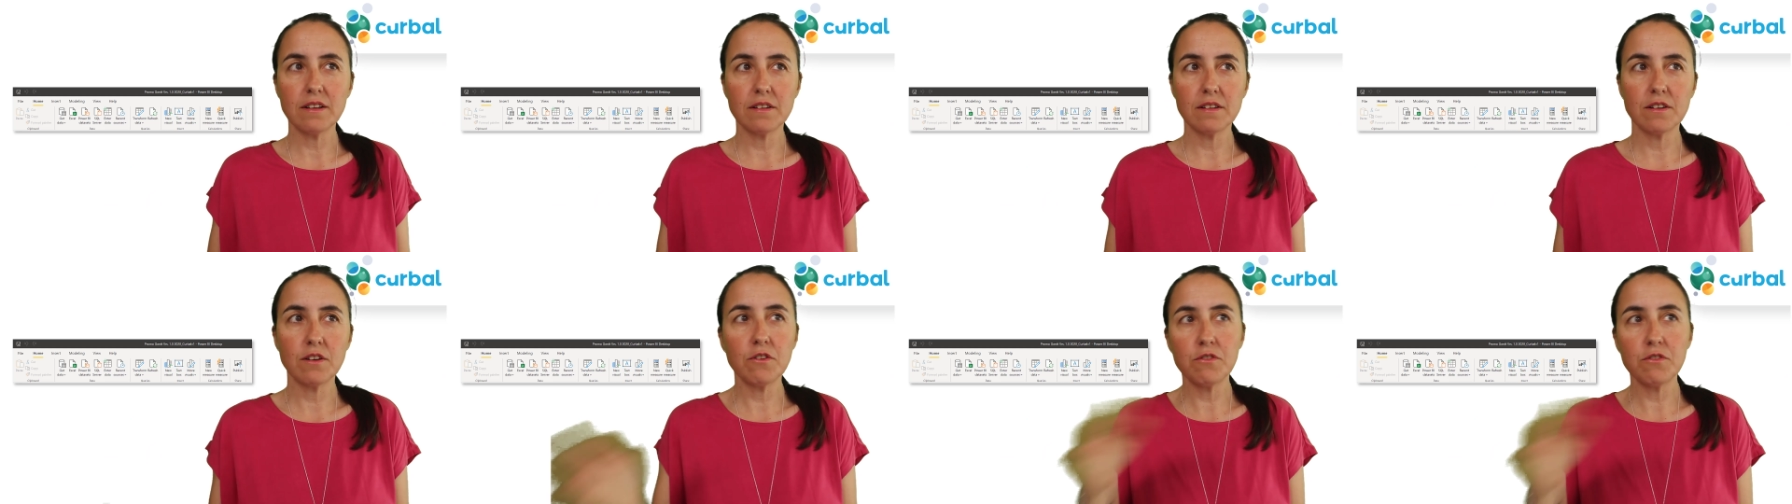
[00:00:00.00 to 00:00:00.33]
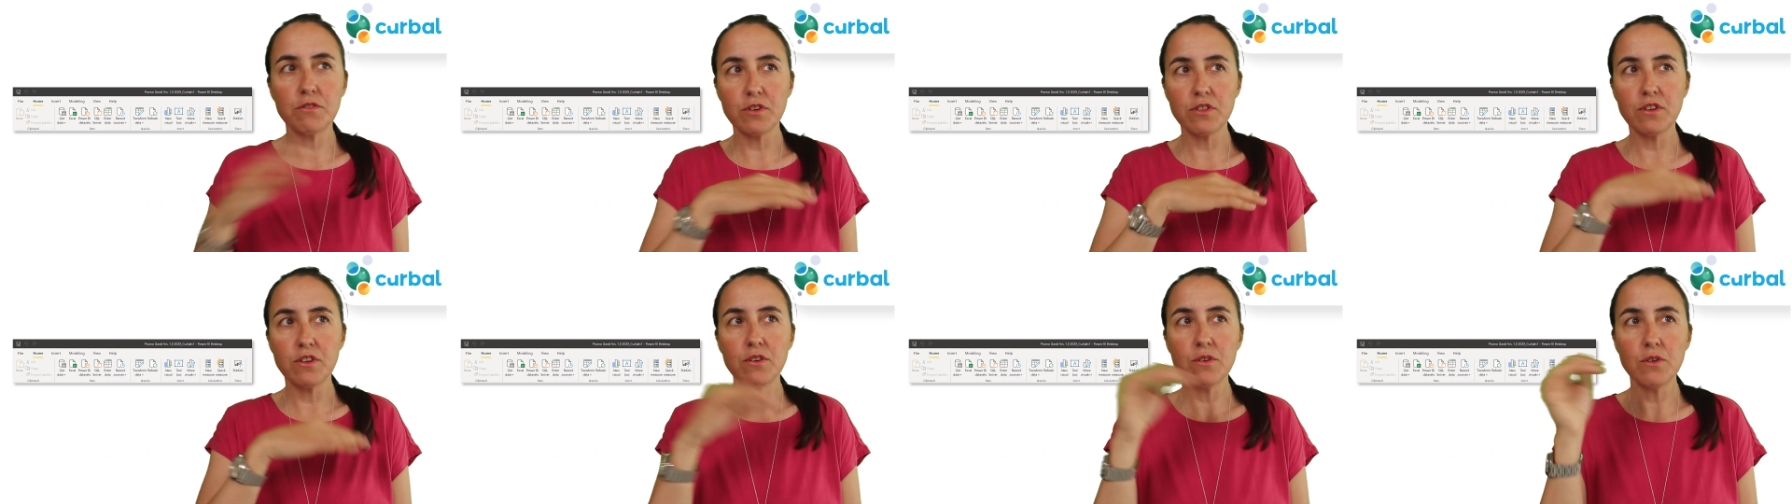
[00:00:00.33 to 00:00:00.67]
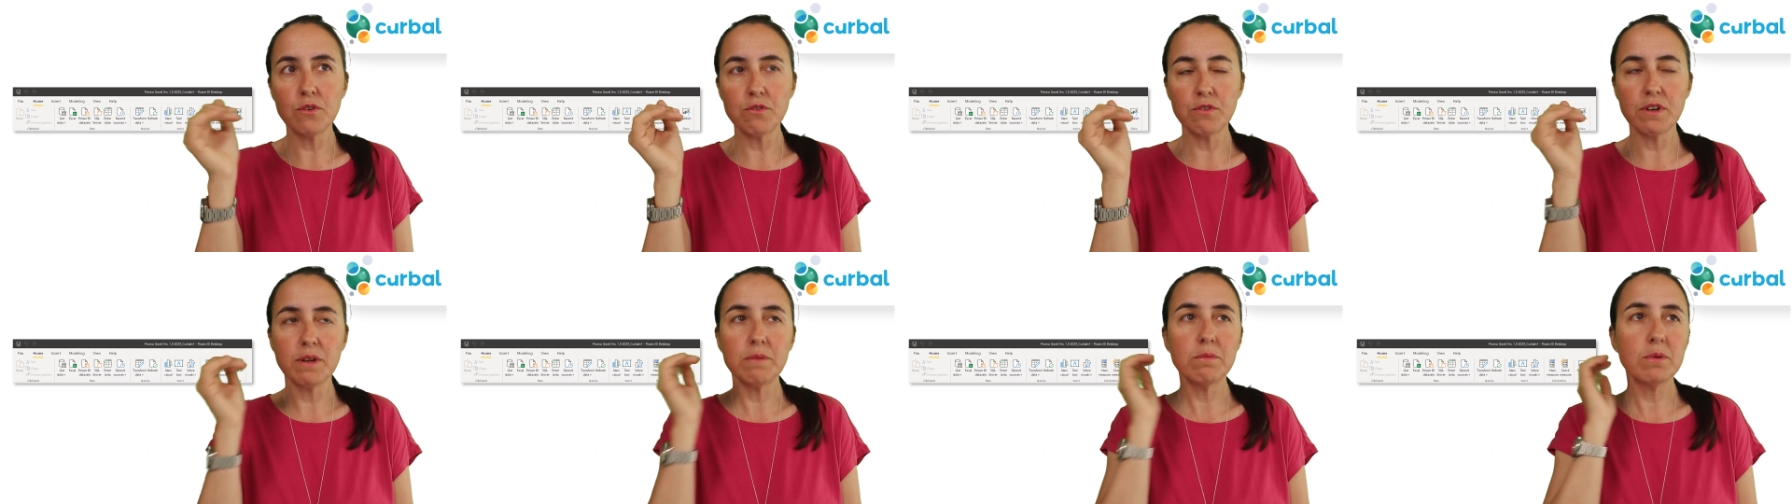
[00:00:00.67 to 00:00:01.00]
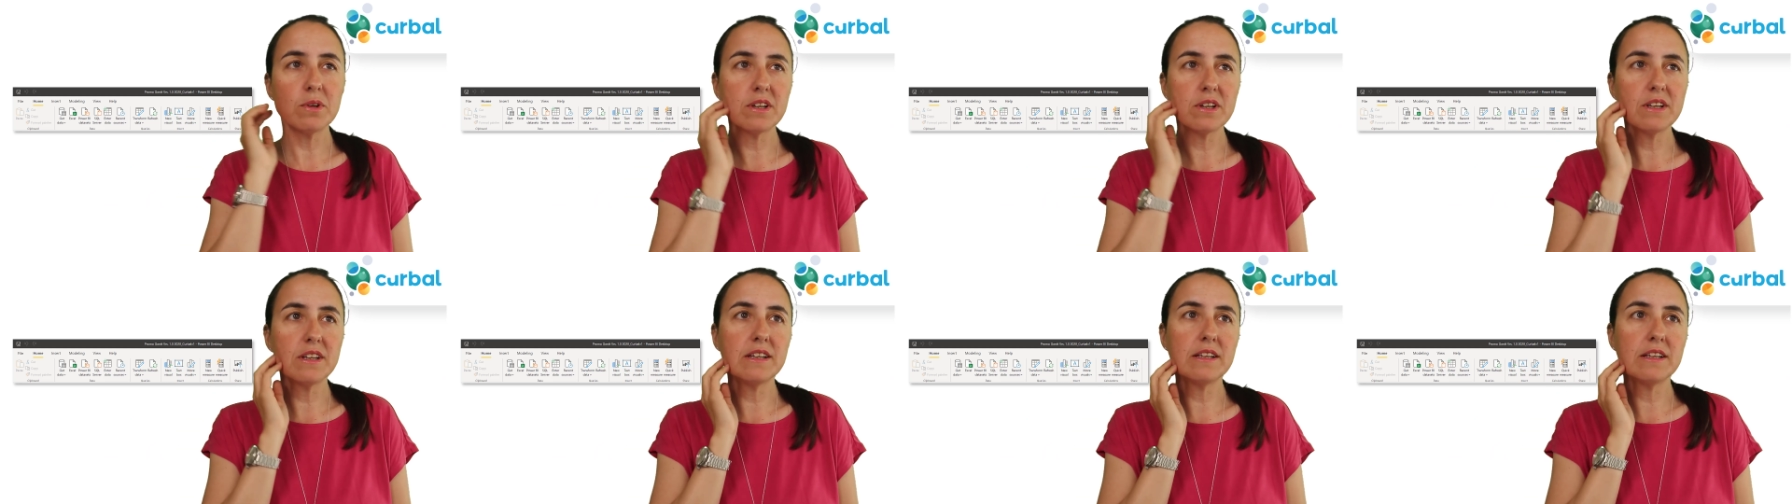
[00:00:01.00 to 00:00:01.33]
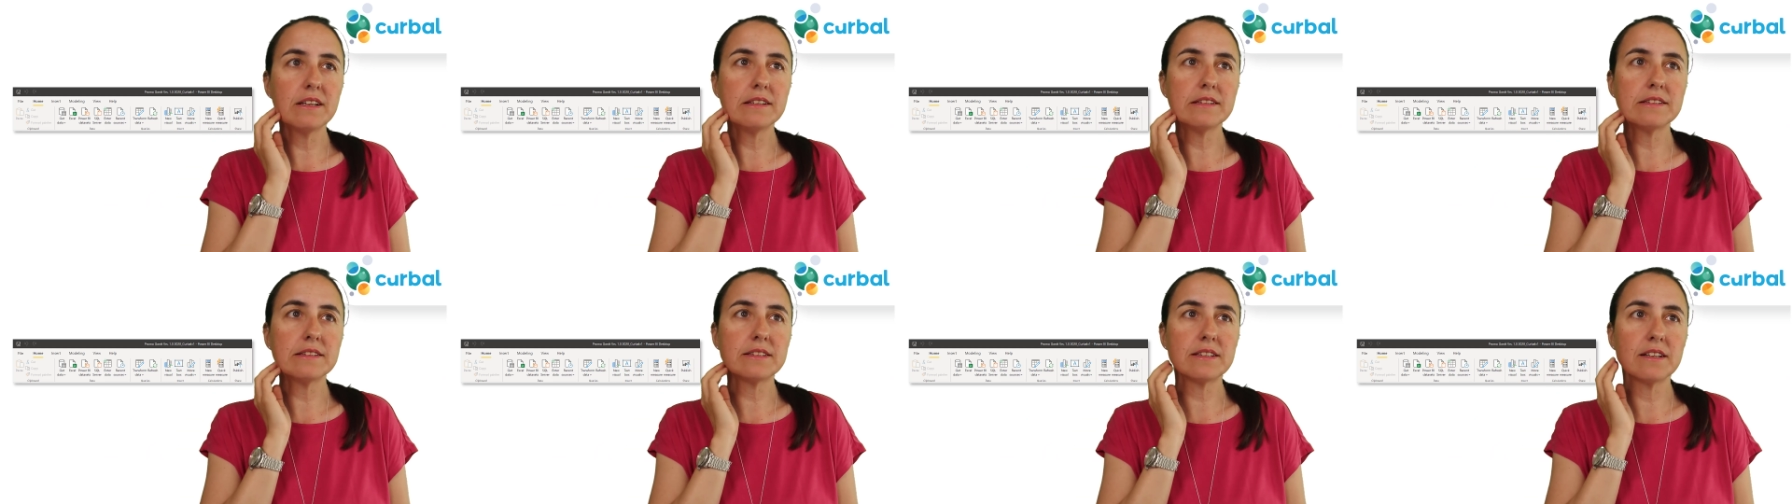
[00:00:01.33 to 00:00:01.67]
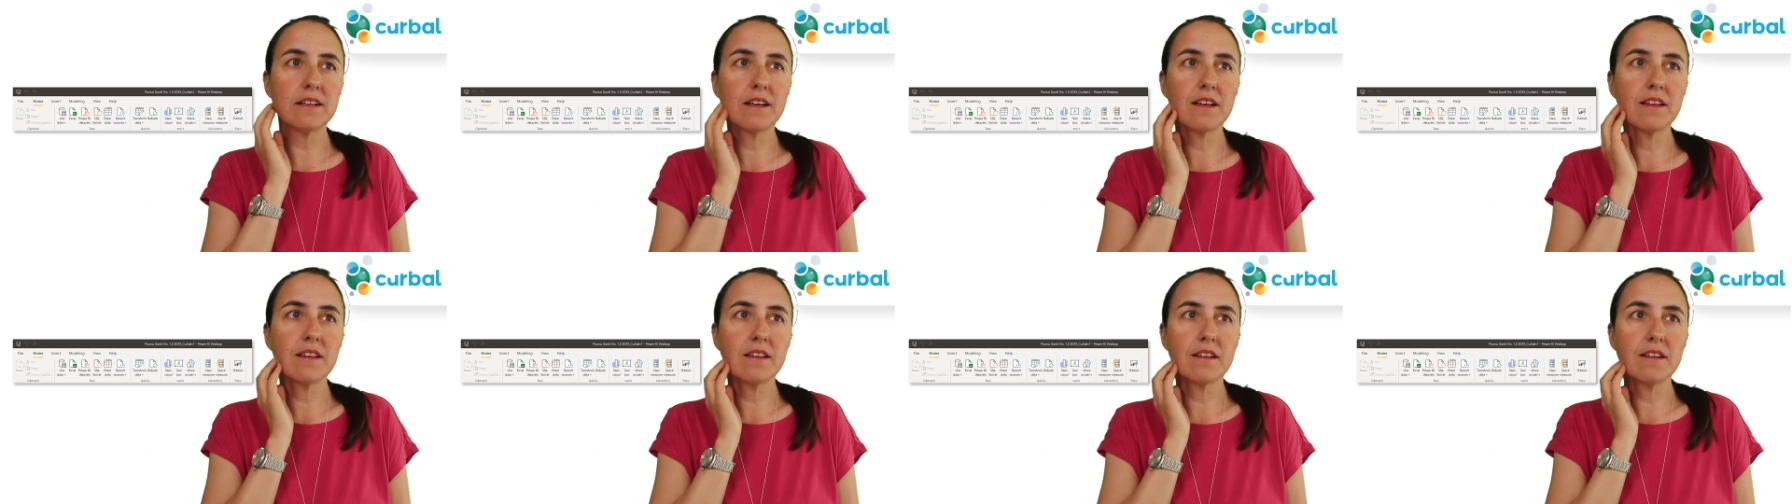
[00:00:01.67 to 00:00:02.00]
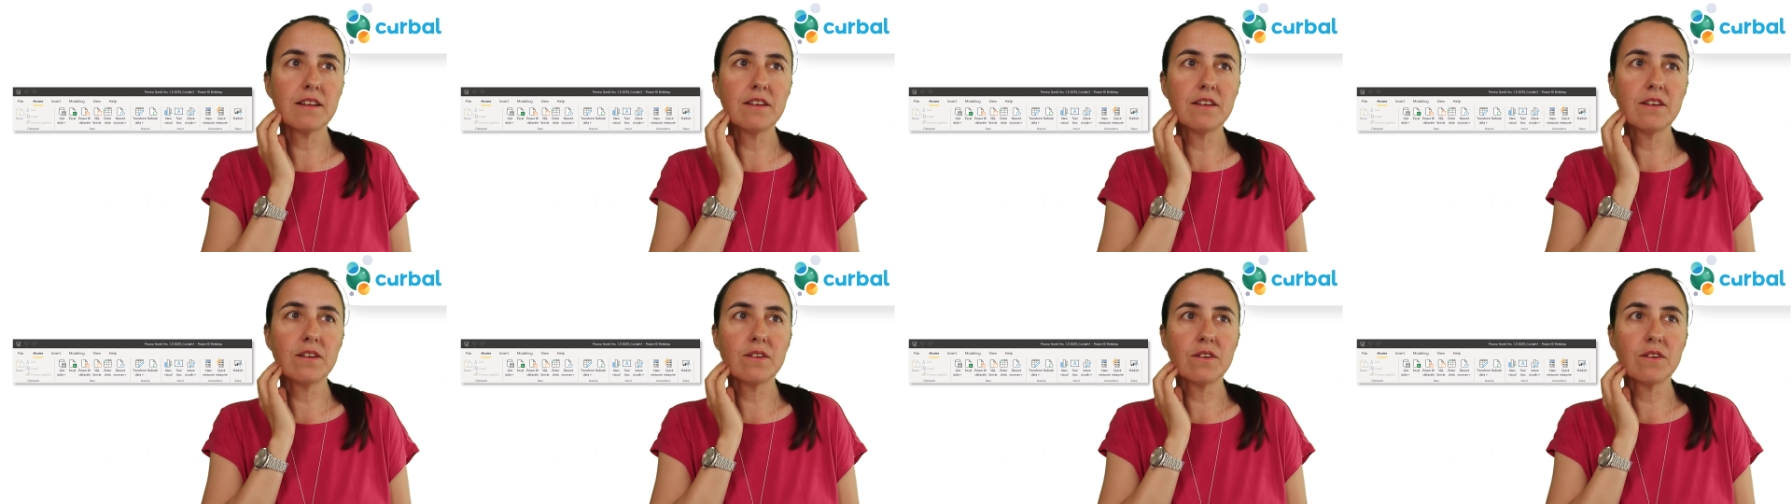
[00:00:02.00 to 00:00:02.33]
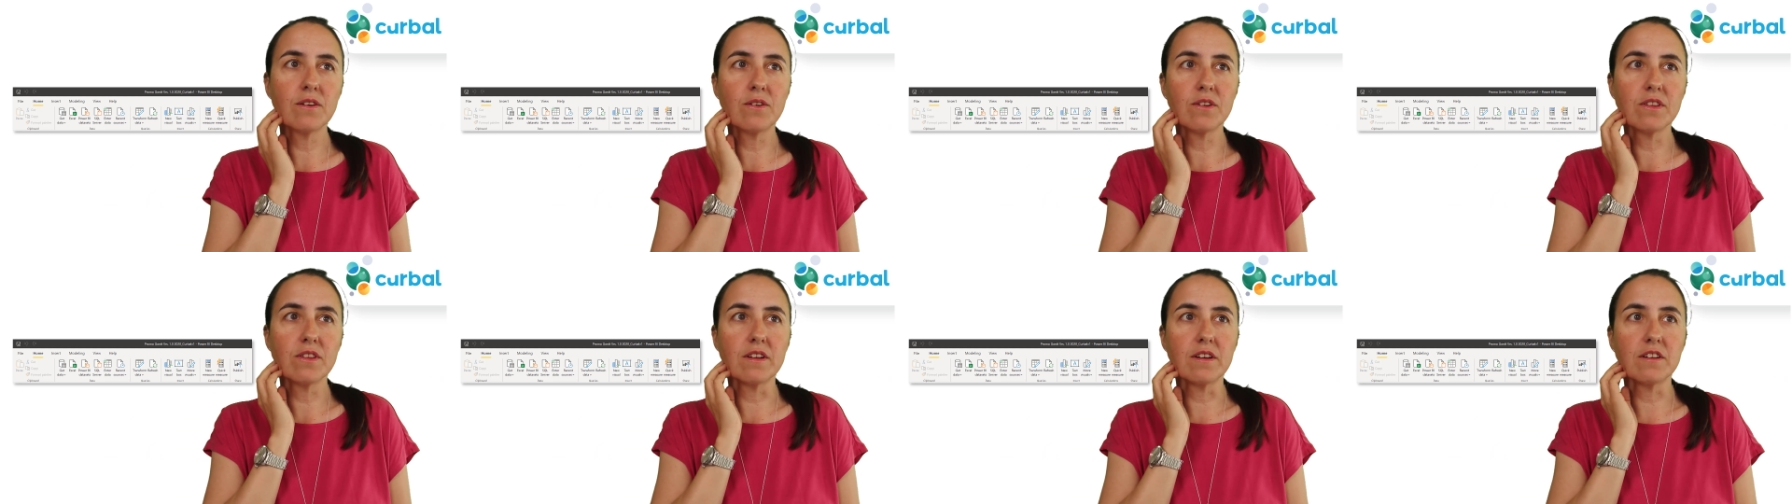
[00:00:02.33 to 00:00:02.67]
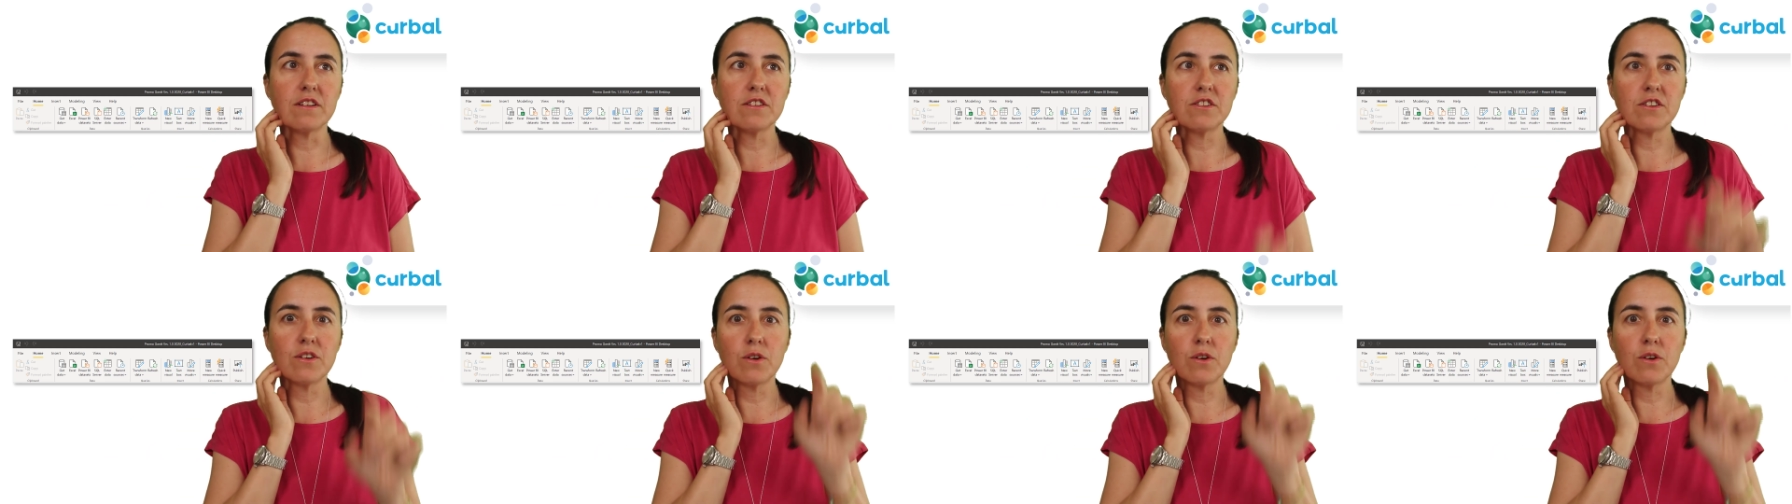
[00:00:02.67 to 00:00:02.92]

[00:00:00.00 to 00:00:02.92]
uh, for the new ribbon, is you know the